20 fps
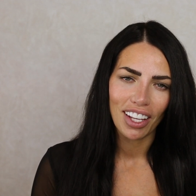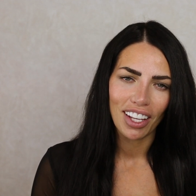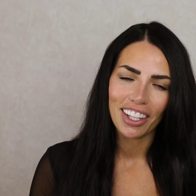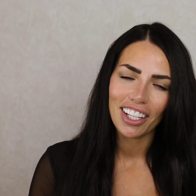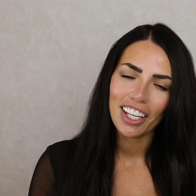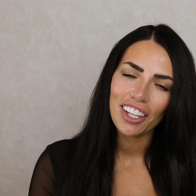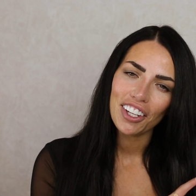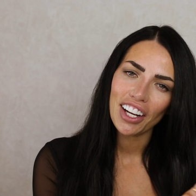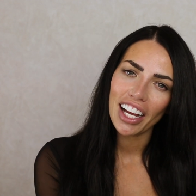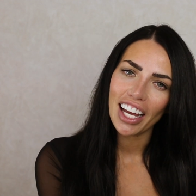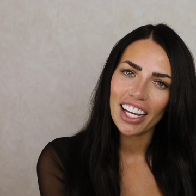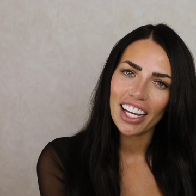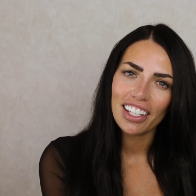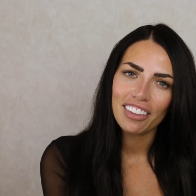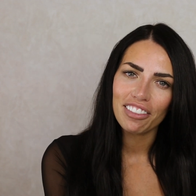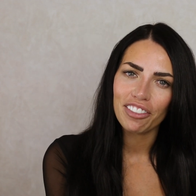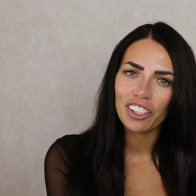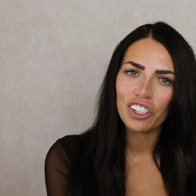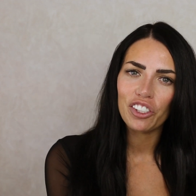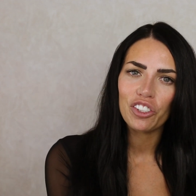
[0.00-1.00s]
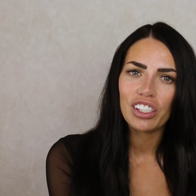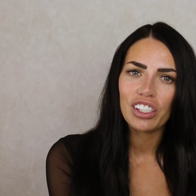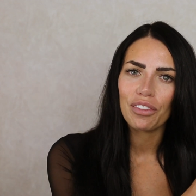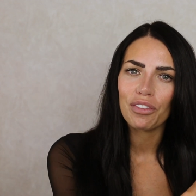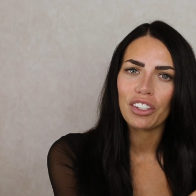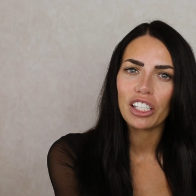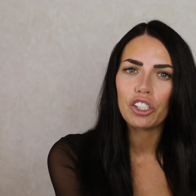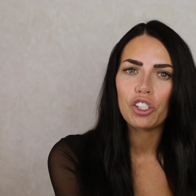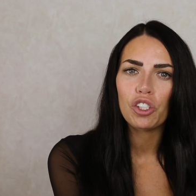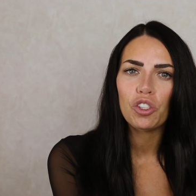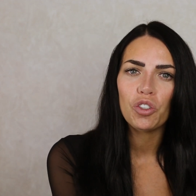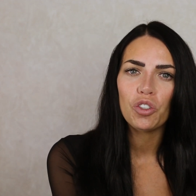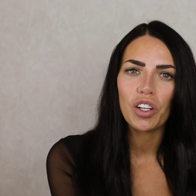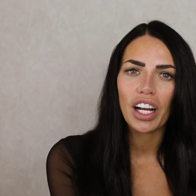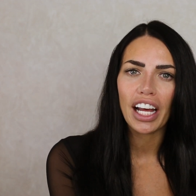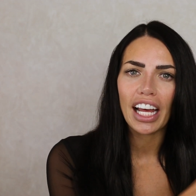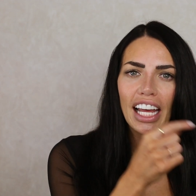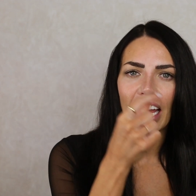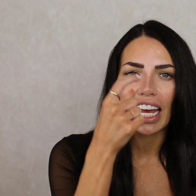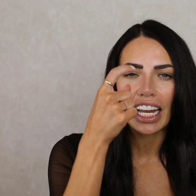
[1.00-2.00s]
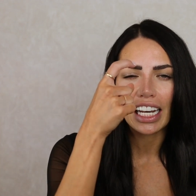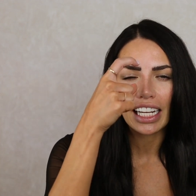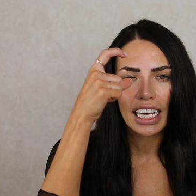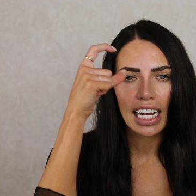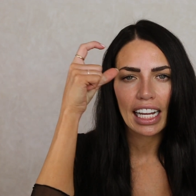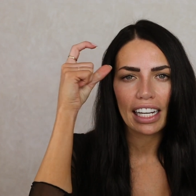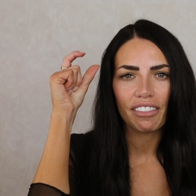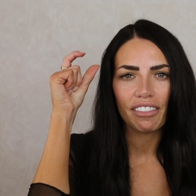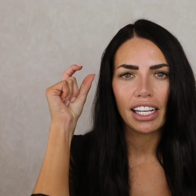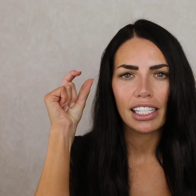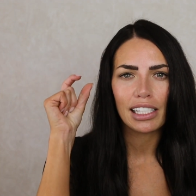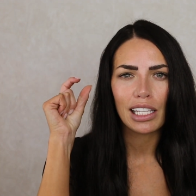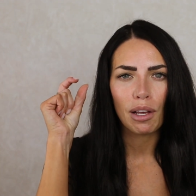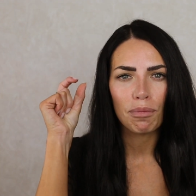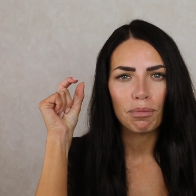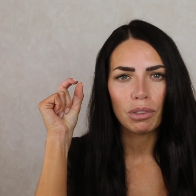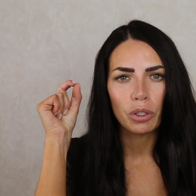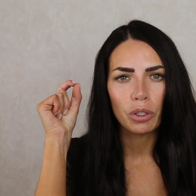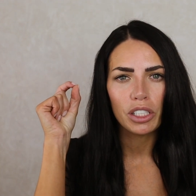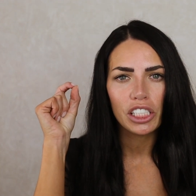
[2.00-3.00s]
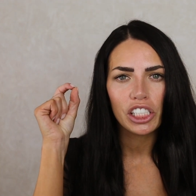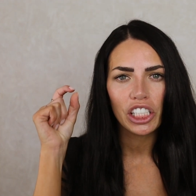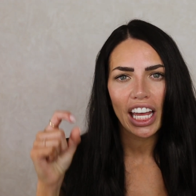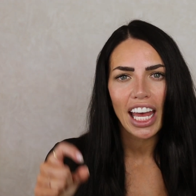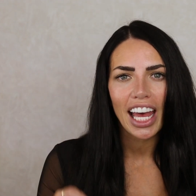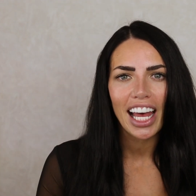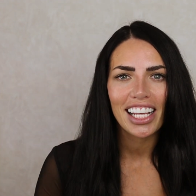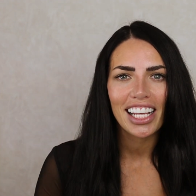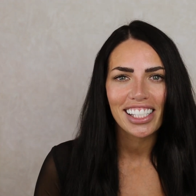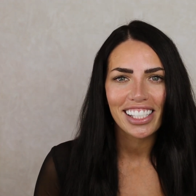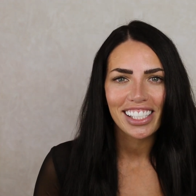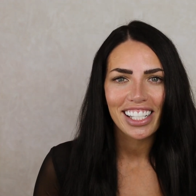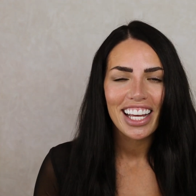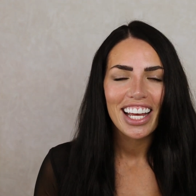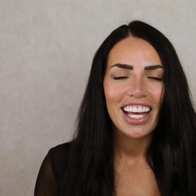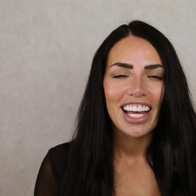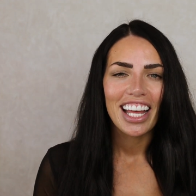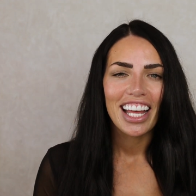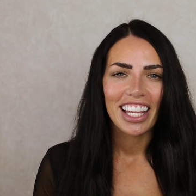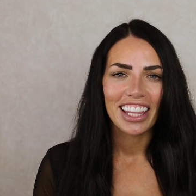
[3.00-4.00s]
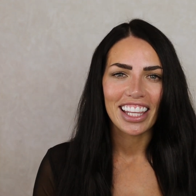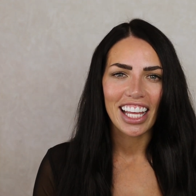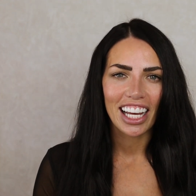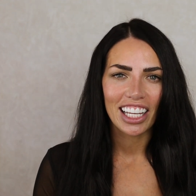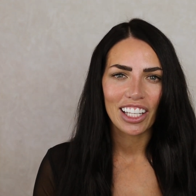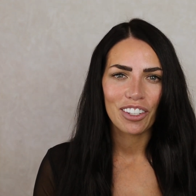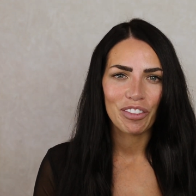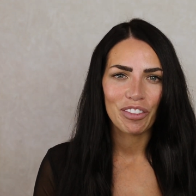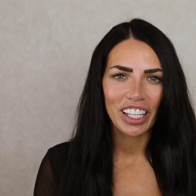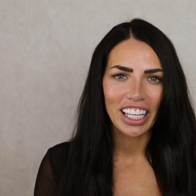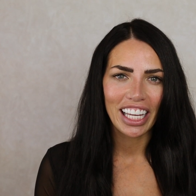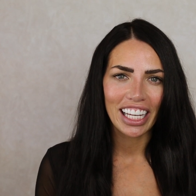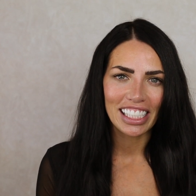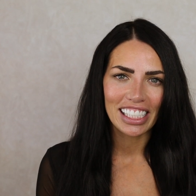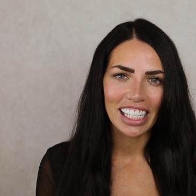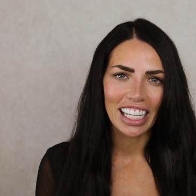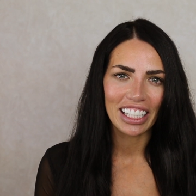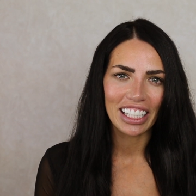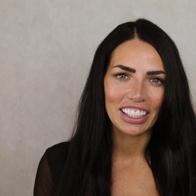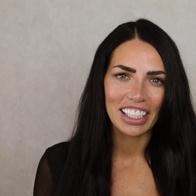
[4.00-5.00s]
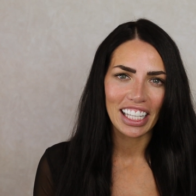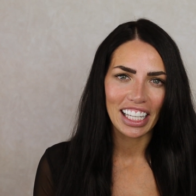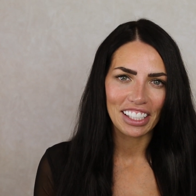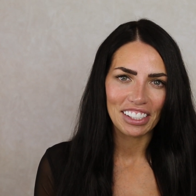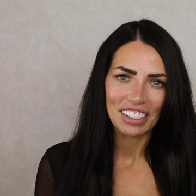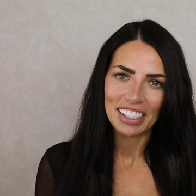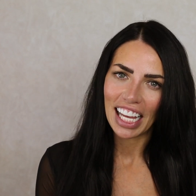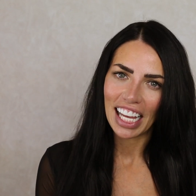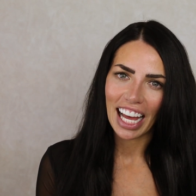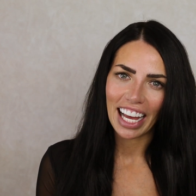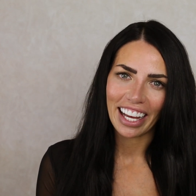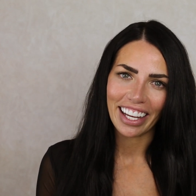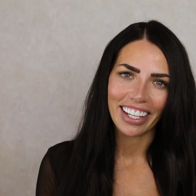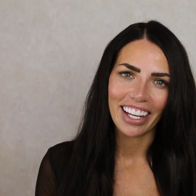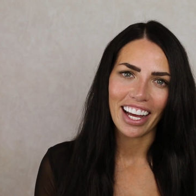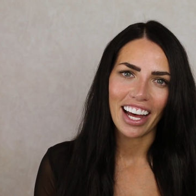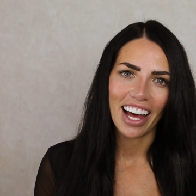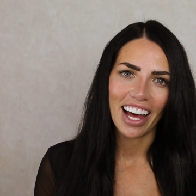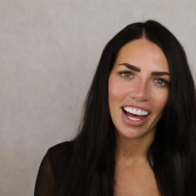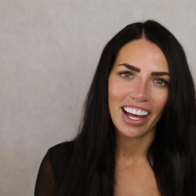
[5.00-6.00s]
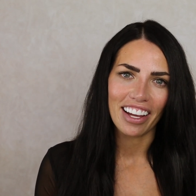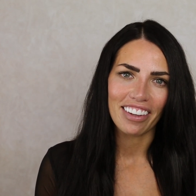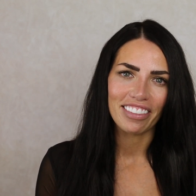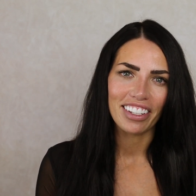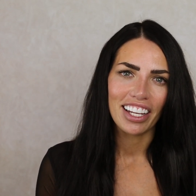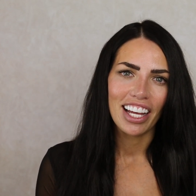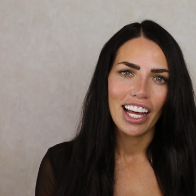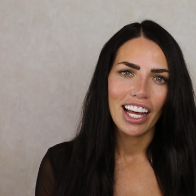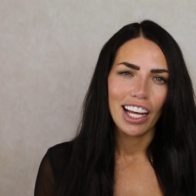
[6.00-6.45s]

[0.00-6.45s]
On the other hand, if we use something too gray and it kind of has that bluish cast, that can be a telltale sign of